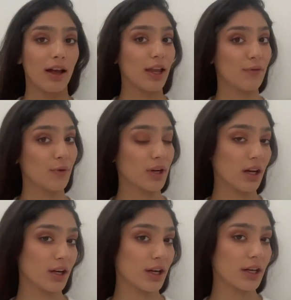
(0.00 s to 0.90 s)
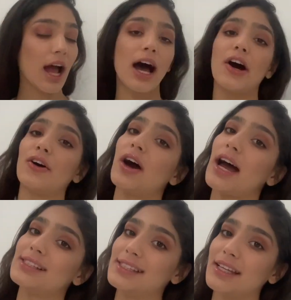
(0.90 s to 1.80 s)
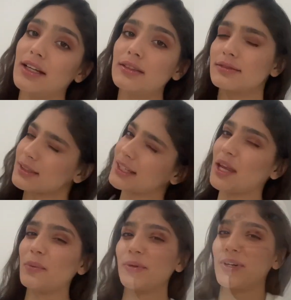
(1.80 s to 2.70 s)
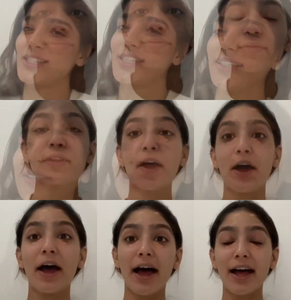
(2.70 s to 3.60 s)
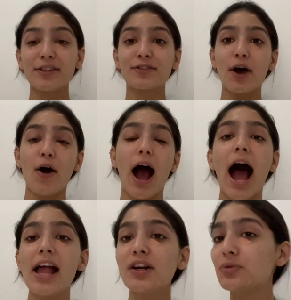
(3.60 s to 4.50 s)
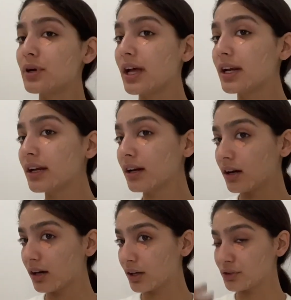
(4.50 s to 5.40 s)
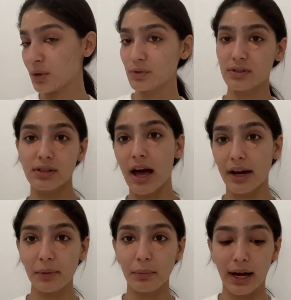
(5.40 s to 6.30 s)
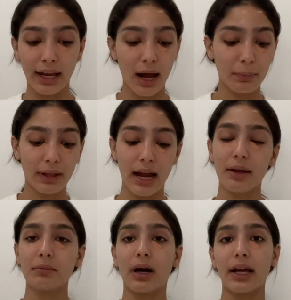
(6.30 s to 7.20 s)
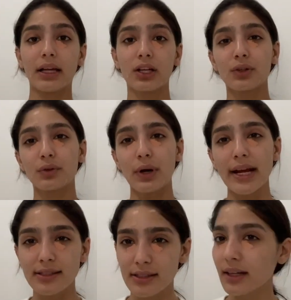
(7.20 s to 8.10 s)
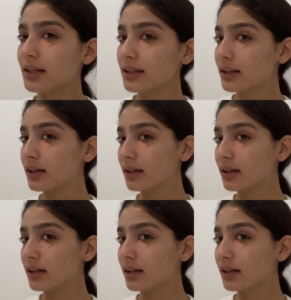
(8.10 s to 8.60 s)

if you wanna learn how I did it, keep on watching. So I already, started by applying my correcting